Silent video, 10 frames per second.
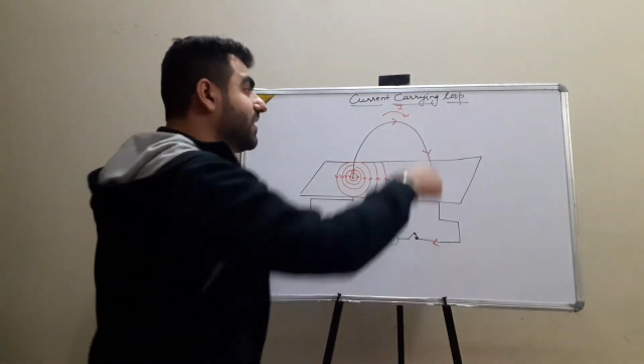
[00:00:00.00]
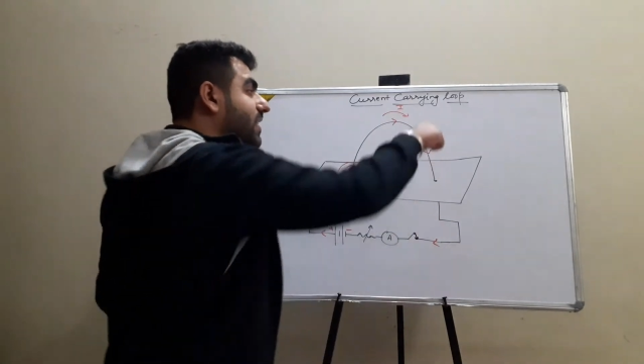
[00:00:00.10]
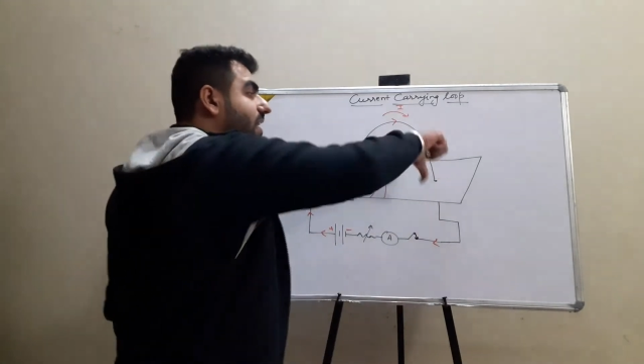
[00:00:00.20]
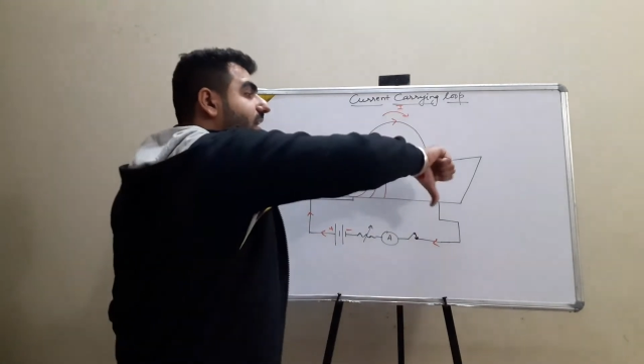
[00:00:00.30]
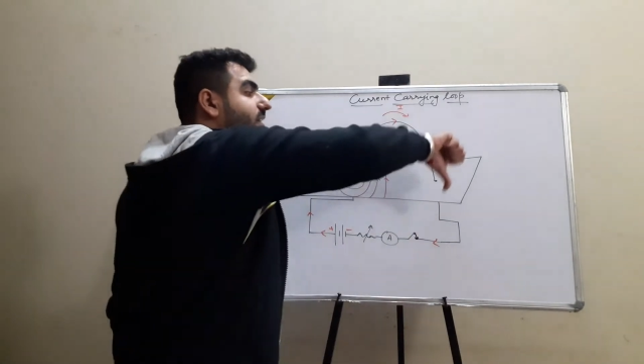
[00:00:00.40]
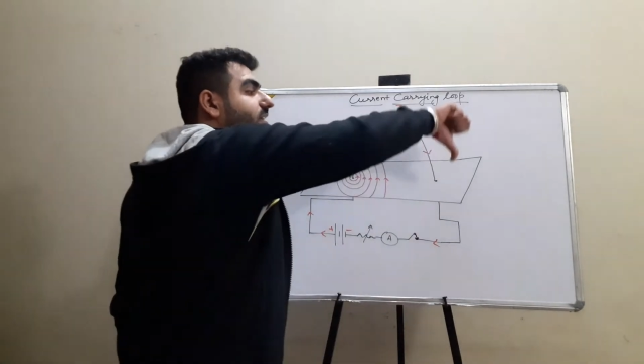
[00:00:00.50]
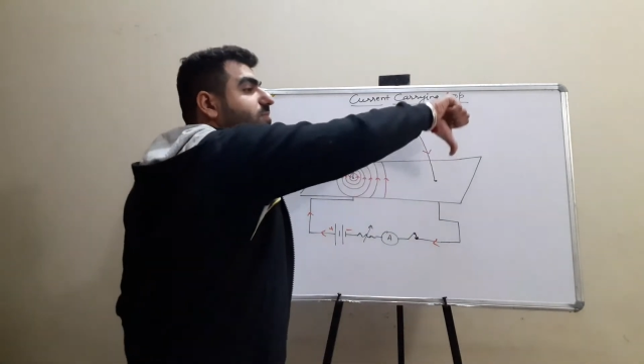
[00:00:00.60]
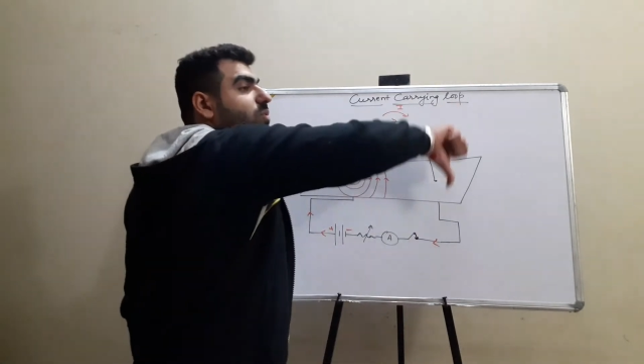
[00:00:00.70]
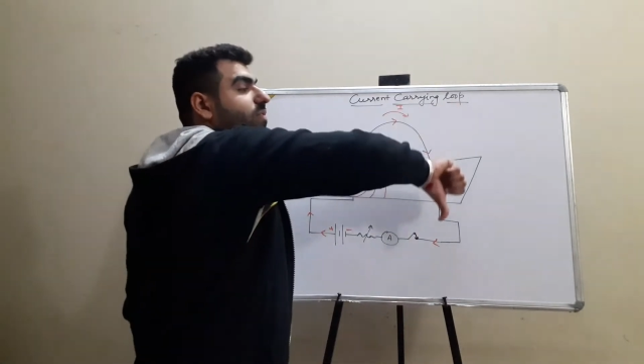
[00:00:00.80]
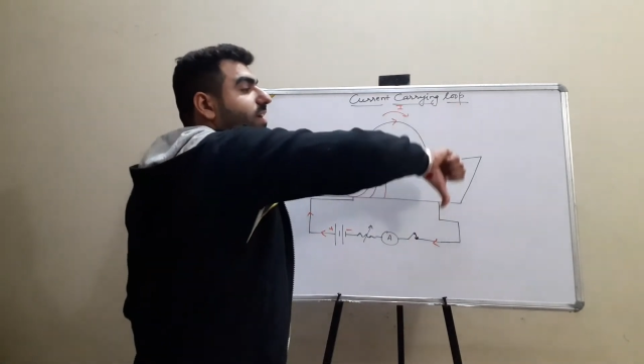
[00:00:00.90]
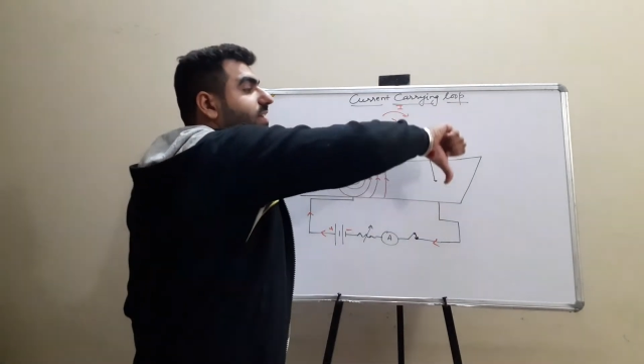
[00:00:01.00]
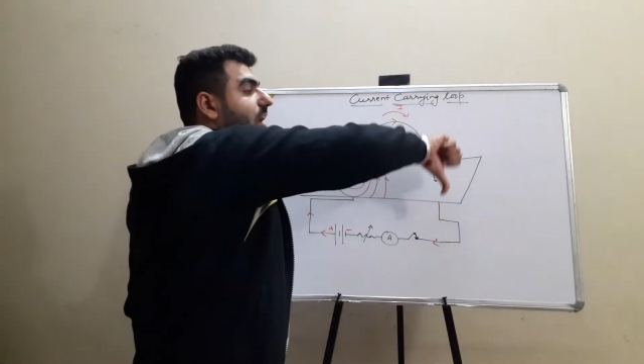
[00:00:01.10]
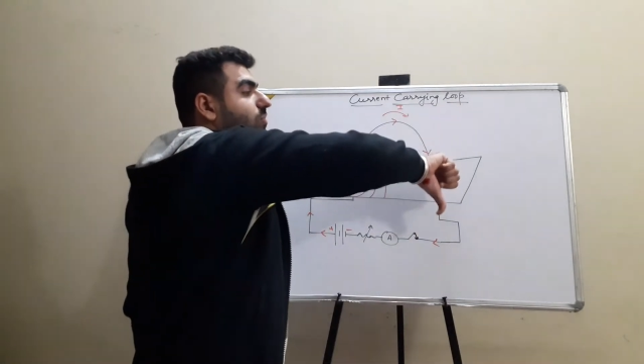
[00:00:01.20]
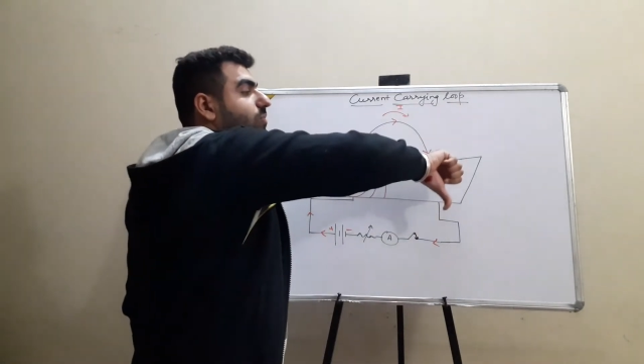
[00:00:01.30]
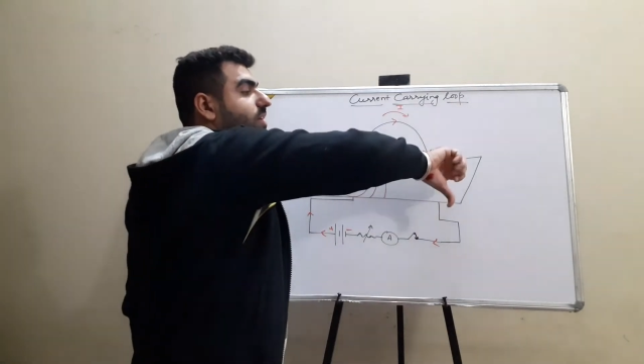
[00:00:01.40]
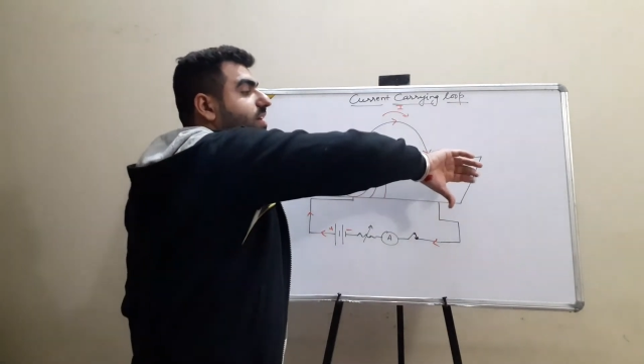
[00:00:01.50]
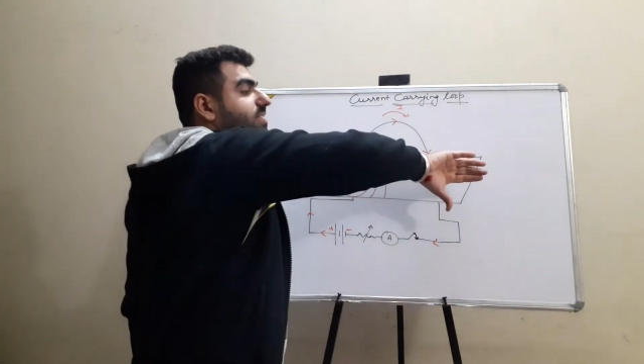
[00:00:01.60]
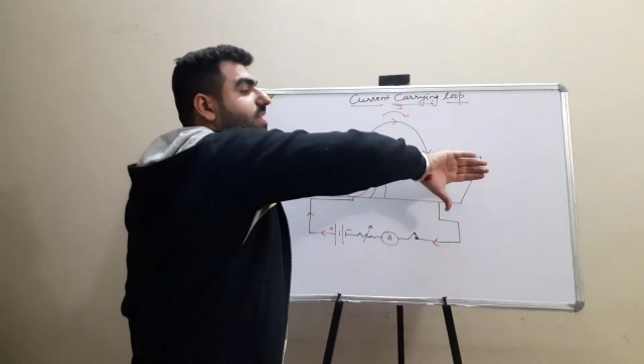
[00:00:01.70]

the current is moving downwards.